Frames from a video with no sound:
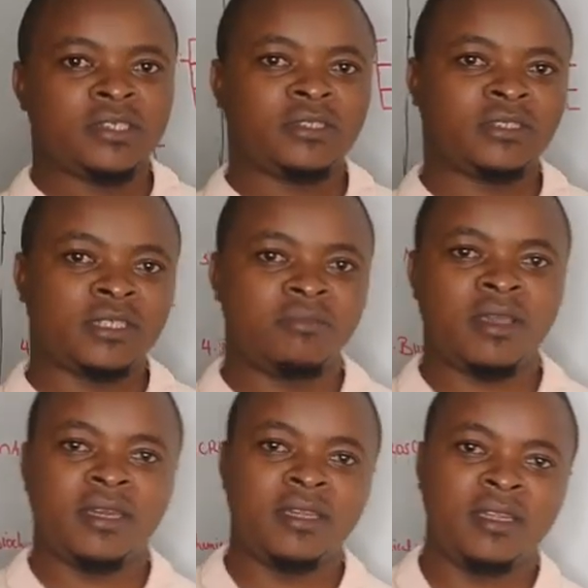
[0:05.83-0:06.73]

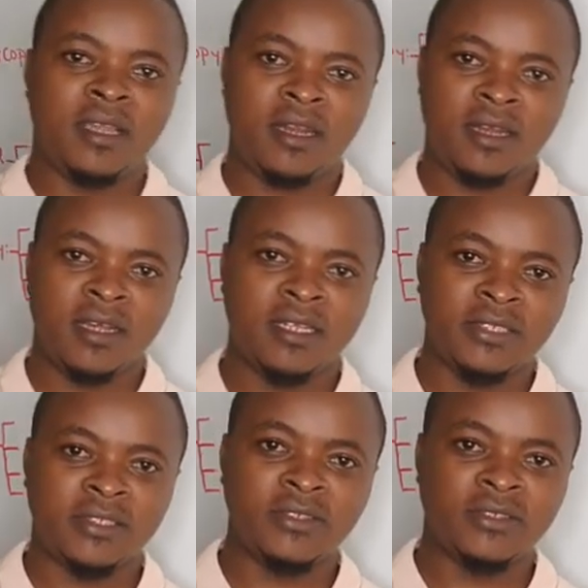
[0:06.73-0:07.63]
semen
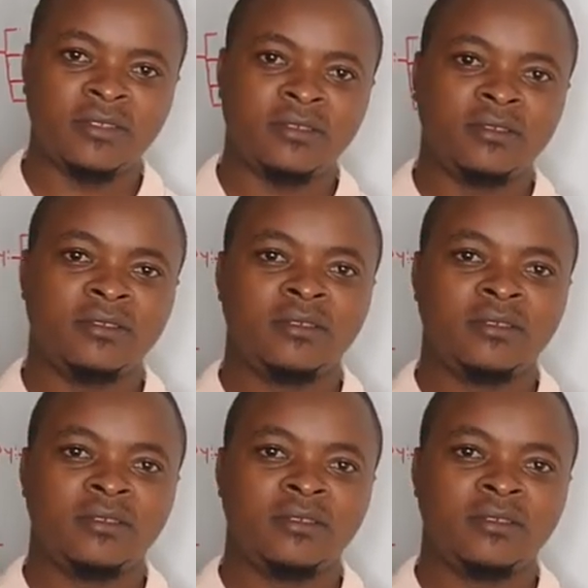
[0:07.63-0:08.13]
analysis,